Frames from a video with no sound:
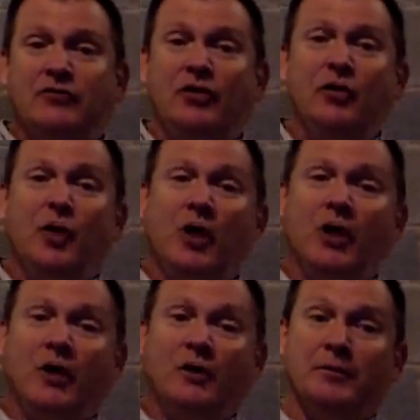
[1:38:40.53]
too
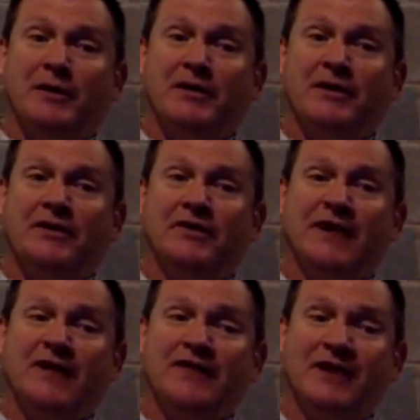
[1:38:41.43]
hard because
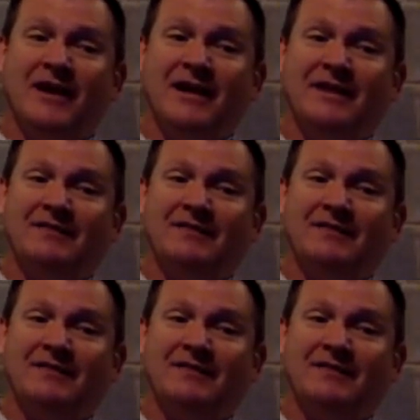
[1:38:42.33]
that's not,